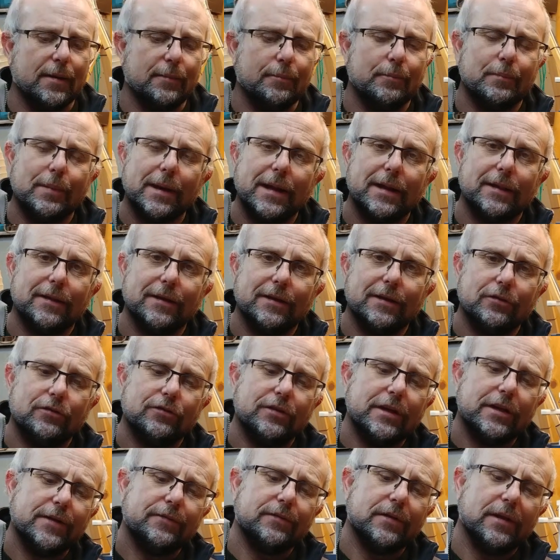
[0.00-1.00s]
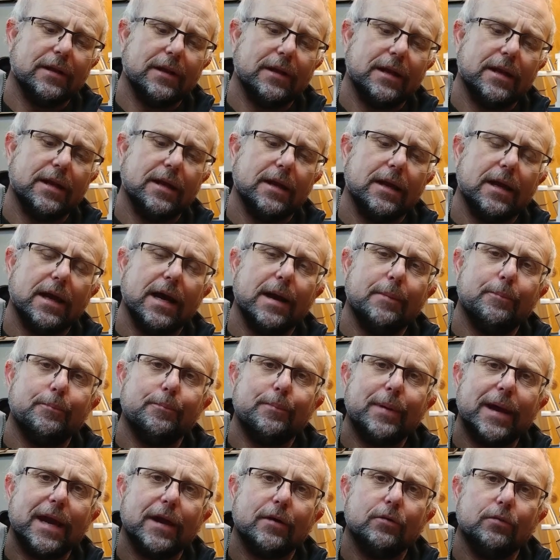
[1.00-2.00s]
but there's definitely a
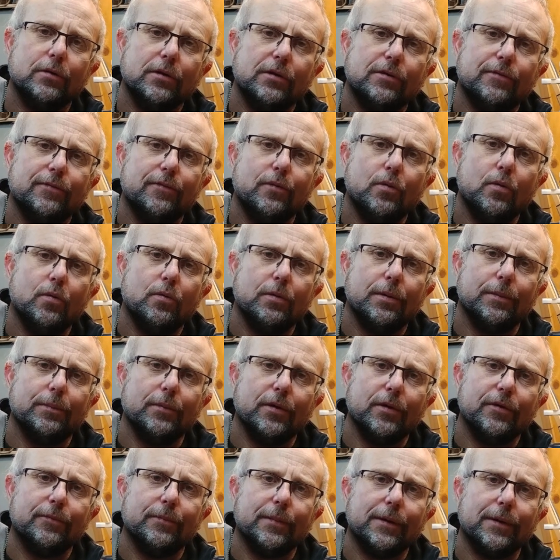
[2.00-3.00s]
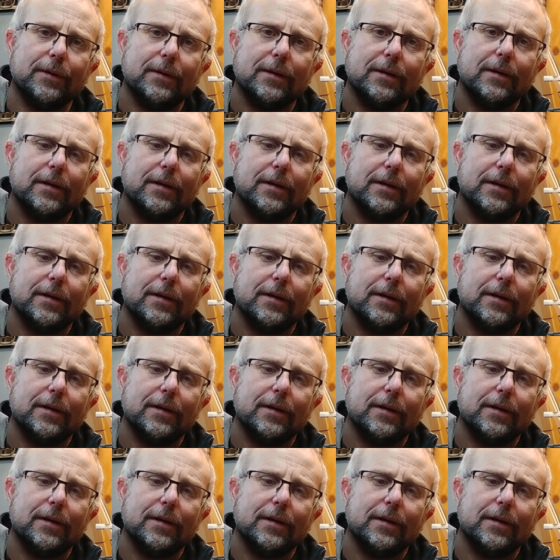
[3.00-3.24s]
backwards forward movement